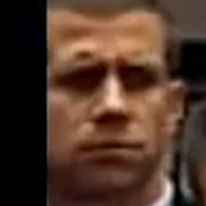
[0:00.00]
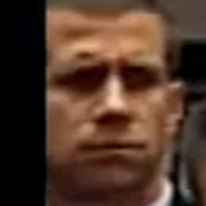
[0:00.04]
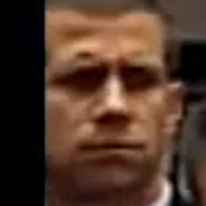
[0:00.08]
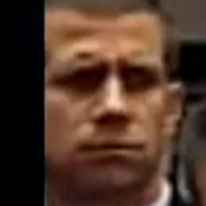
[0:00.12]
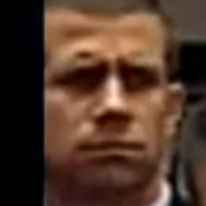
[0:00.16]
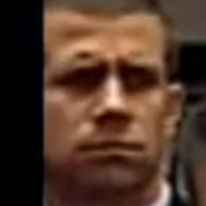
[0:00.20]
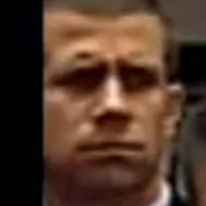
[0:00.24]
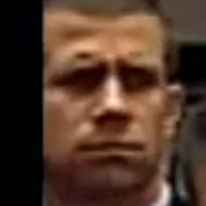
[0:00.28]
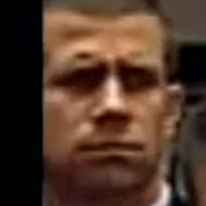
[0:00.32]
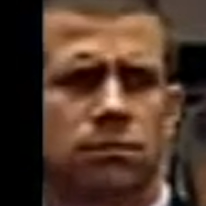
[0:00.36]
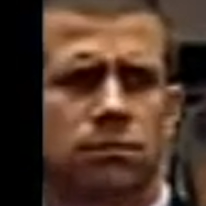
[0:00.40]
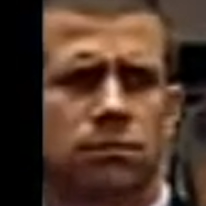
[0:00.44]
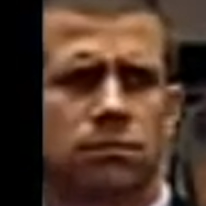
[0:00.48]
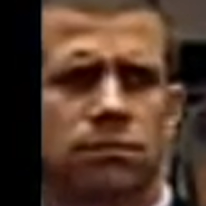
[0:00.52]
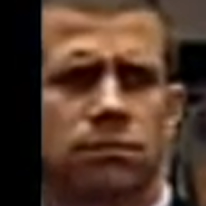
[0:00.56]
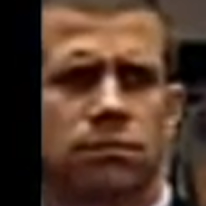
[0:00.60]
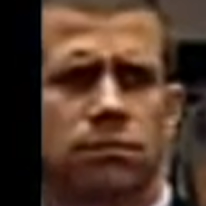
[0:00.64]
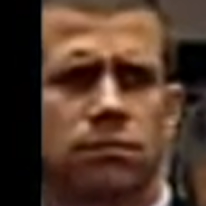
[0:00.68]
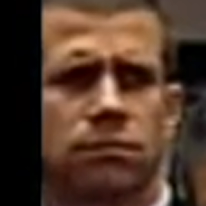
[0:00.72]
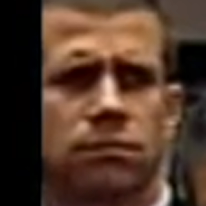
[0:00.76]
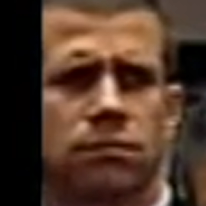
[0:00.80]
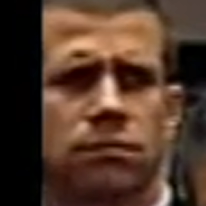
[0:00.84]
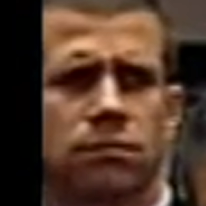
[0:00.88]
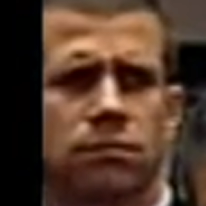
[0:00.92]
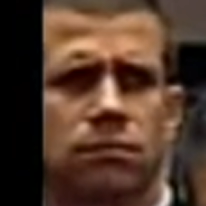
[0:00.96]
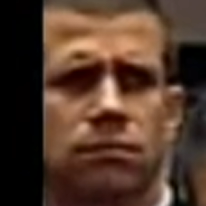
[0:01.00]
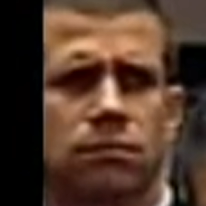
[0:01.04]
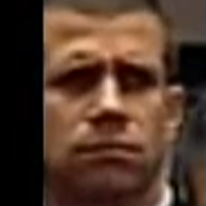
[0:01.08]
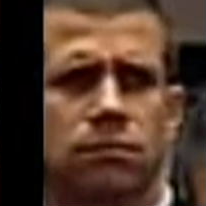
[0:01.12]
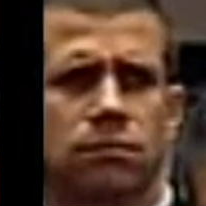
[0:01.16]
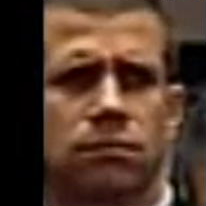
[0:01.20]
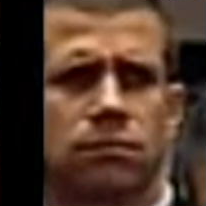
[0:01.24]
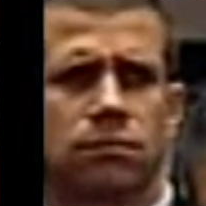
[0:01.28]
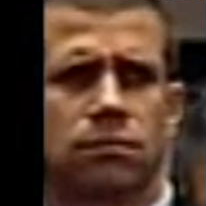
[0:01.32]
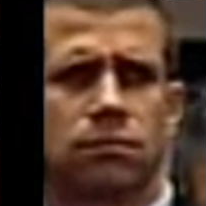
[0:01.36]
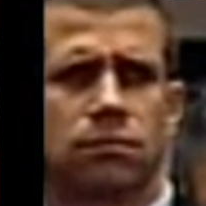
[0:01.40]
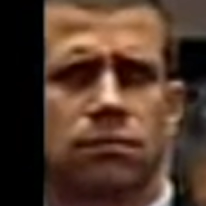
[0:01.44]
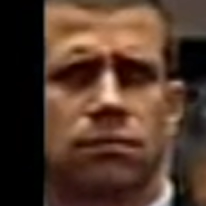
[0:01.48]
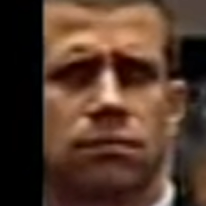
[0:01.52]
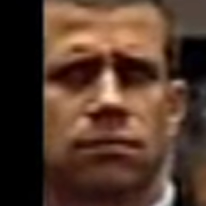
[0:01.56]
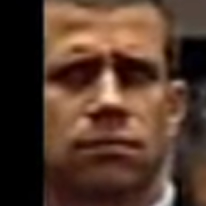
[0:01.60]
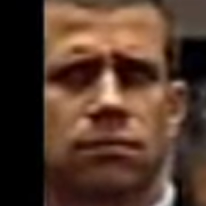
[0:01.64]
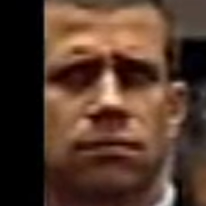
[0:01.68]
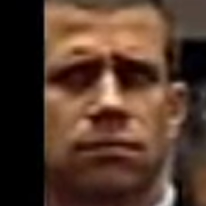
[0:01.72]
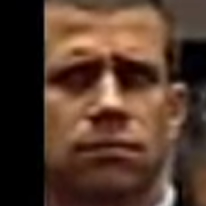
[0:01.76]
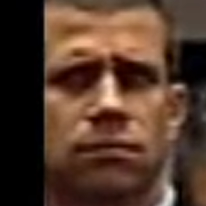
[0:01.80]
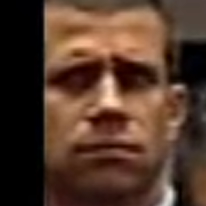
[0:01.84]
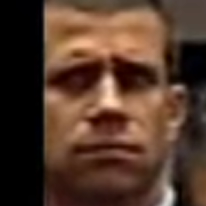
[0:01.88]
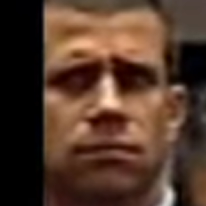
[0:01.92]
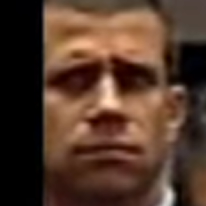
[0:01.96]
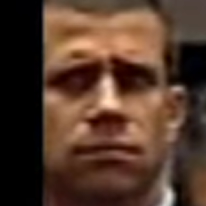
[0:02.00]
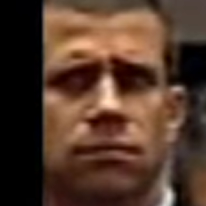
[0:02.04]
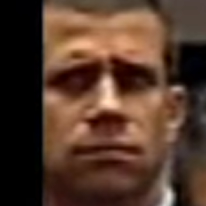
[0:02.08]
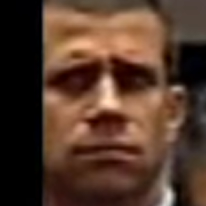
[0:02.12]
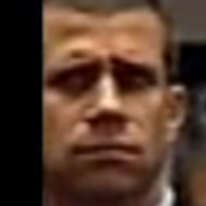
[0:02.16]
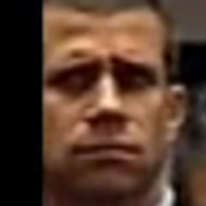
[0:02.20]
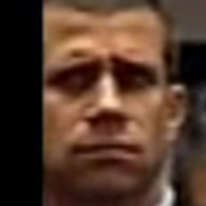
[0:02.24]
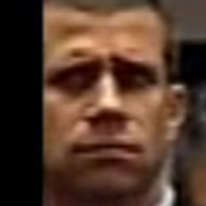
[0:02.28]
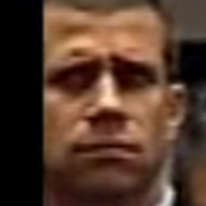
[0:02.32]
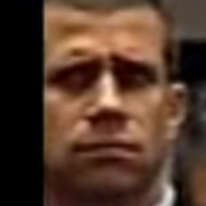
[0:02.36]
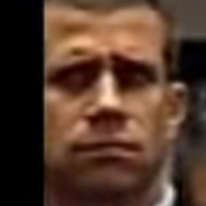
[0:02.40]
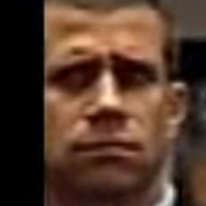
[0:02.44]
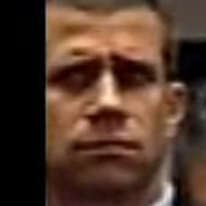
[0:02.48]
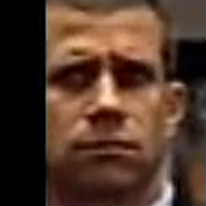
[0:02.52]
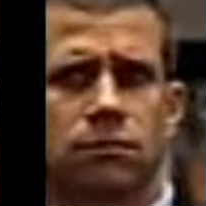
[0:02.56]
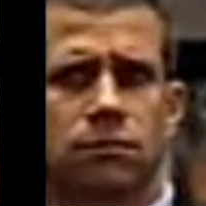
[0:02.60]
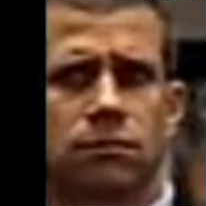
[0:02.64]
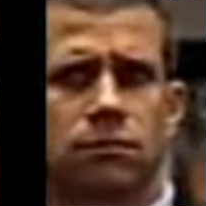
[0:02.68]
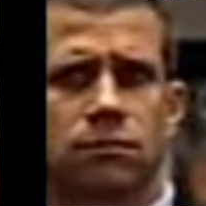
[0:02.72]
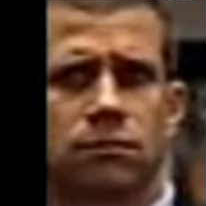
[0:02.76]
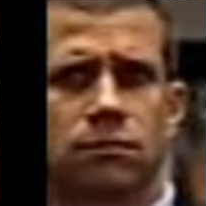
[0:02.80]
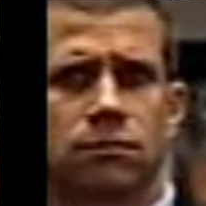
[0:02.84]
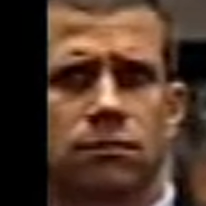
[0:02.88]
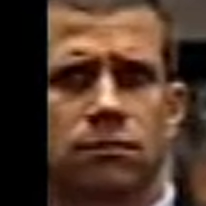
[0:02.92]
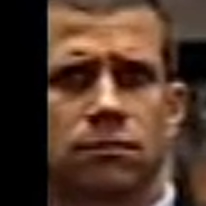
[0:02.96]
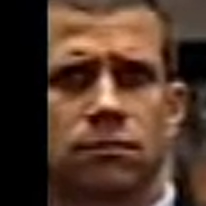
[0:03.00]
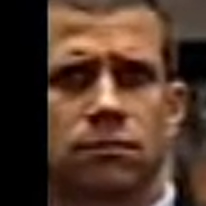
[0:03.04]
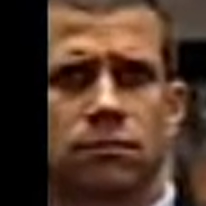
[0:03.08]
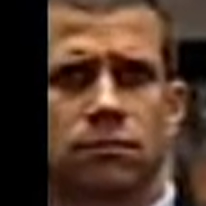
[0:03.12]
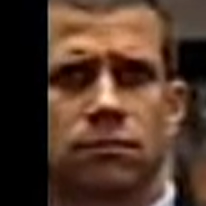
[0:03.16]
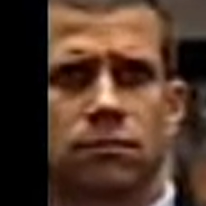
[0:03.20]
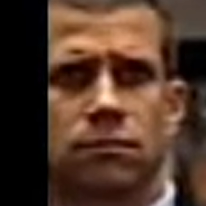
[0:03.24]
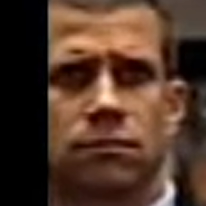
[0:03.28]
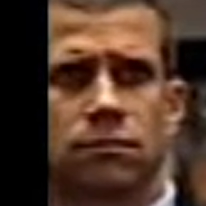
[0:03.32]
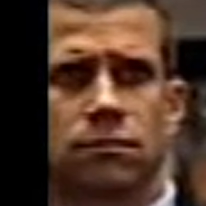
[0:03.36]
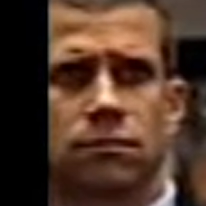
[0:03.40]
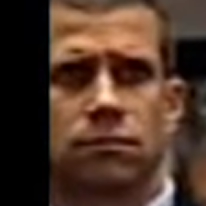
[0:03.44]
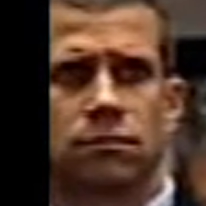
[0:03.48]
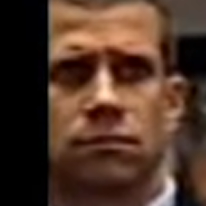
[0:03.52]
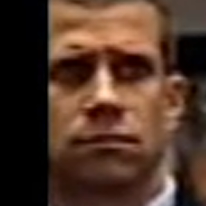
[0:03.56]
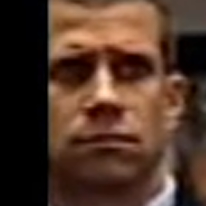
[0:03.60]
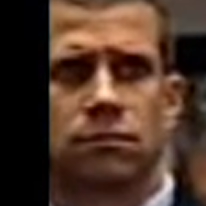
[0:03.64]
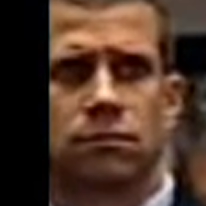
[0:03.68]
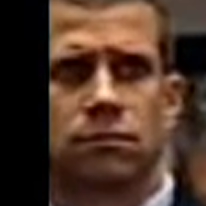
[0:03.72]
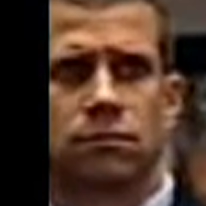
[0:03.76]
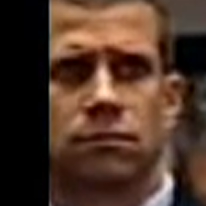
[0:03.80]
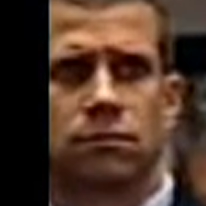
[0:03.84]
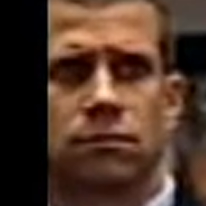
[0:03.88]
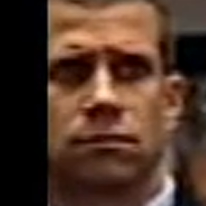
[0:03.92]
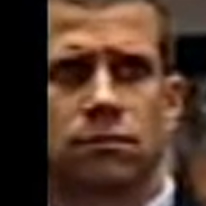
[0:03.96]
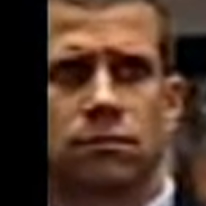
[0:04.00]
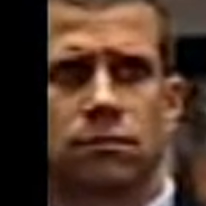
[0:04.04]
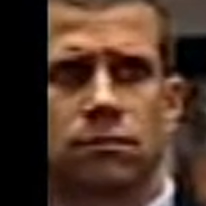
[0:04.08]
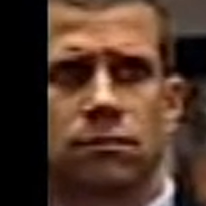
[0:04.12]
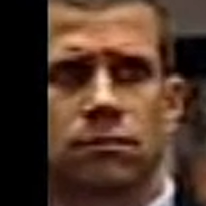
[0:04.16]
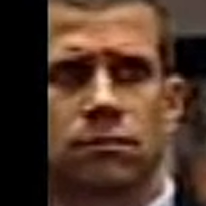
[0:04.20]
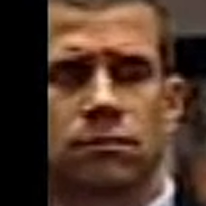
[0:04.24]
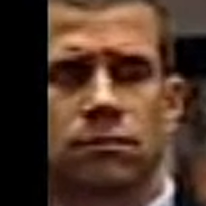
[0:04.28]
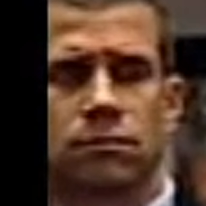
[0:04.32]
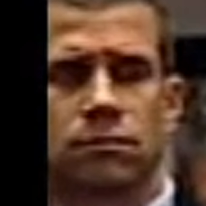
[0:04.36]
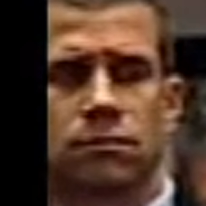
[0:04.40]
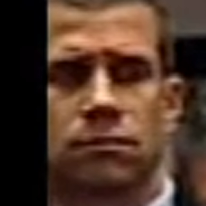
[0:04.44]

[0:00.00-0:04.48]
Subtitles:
(silent)